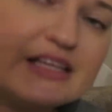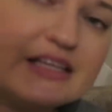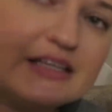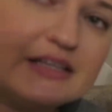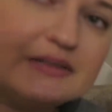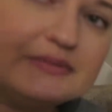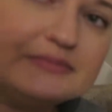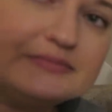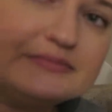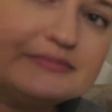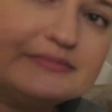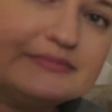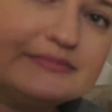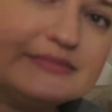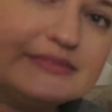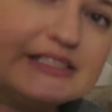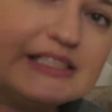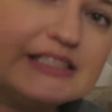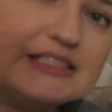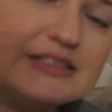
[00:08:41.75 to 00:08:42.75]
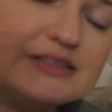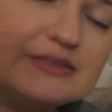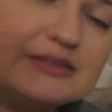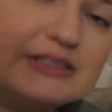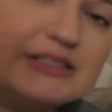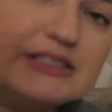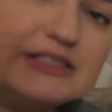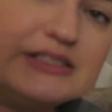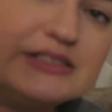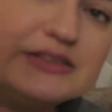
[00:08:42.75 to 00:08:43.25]
Yep, that's
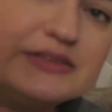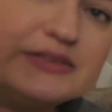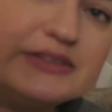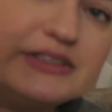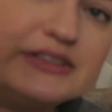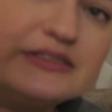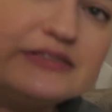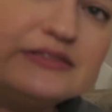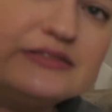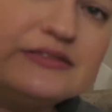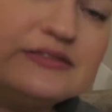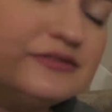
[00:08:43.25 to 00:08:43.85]
what he's doing.